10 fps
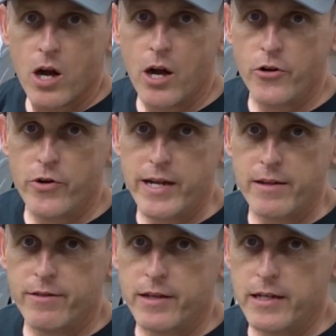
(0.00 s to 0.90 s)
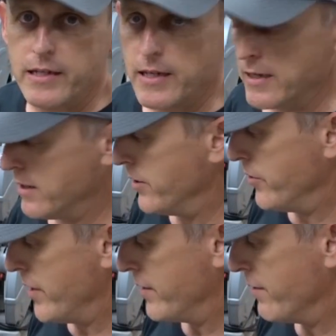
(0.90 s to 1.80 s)
underneath
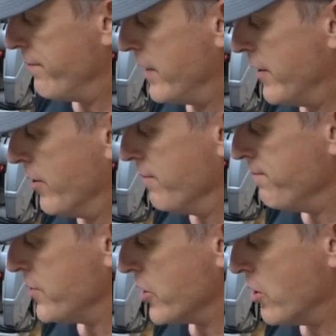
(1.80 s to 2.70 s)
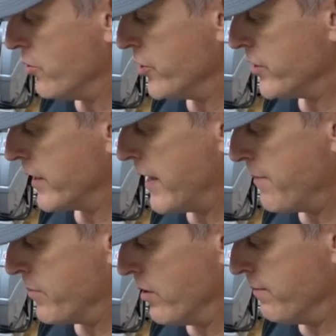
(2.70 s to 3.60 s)
the feeder. So just to
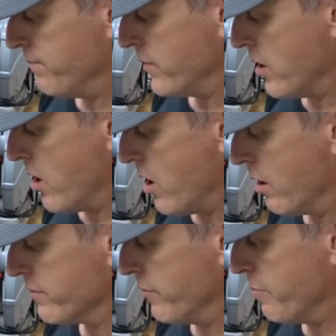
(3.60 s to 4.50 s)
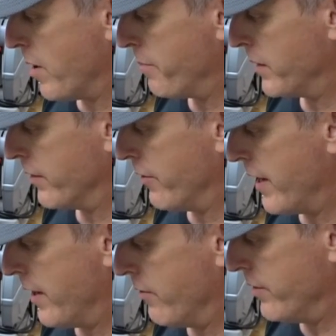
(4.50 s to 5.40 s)
keep the hogs from bumping their
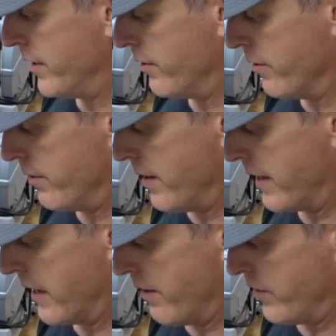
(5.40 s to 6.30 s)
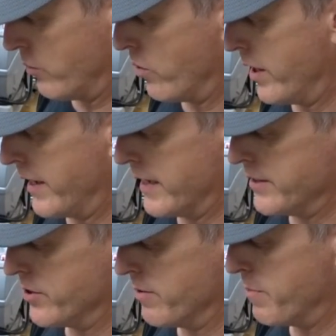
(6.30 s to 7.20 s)
head, or deer and that kind of thing running
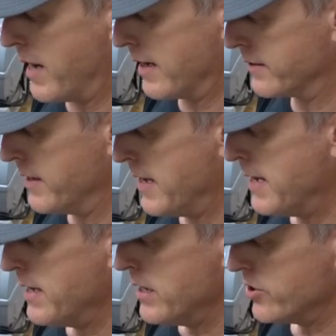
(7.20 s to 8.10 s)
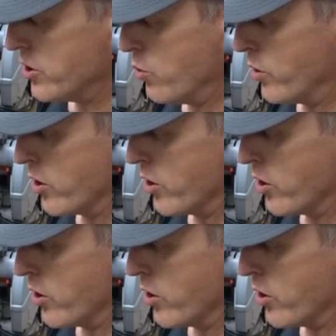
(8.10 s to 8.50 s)
into the box. So we're